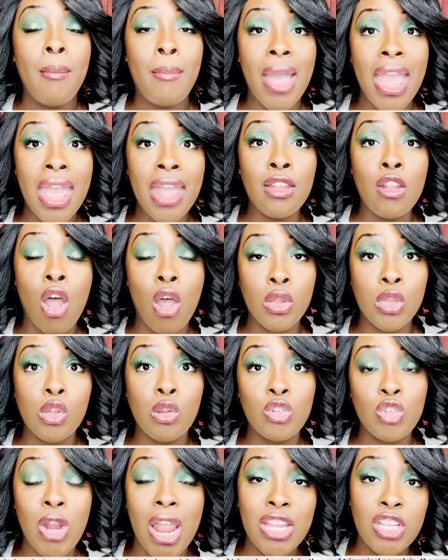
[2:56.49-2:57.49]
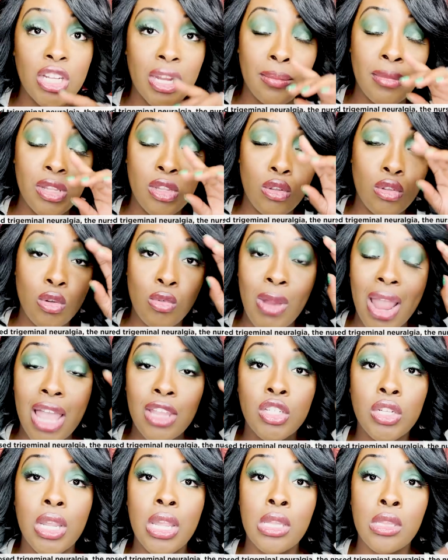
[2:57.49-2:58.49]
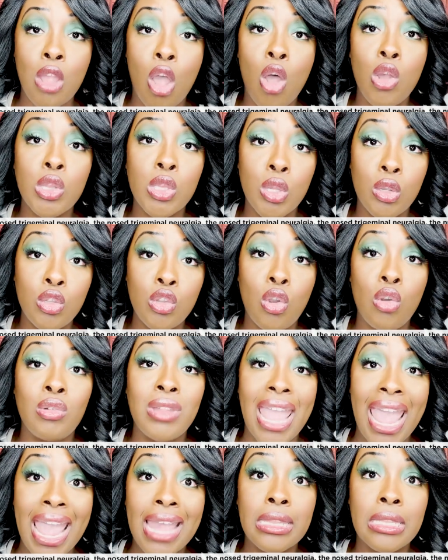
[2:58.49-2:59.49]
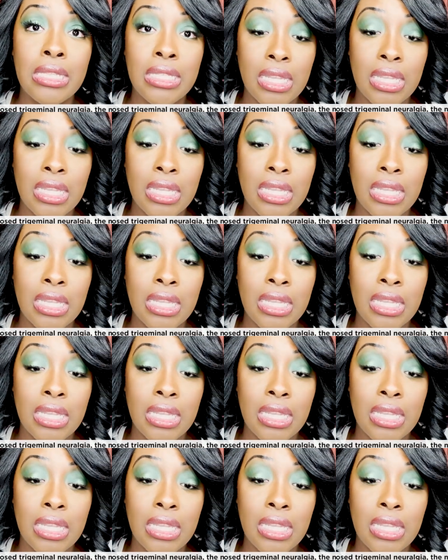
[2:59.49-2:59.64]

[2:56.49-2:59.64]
And also trigeminal neuralgia is also known as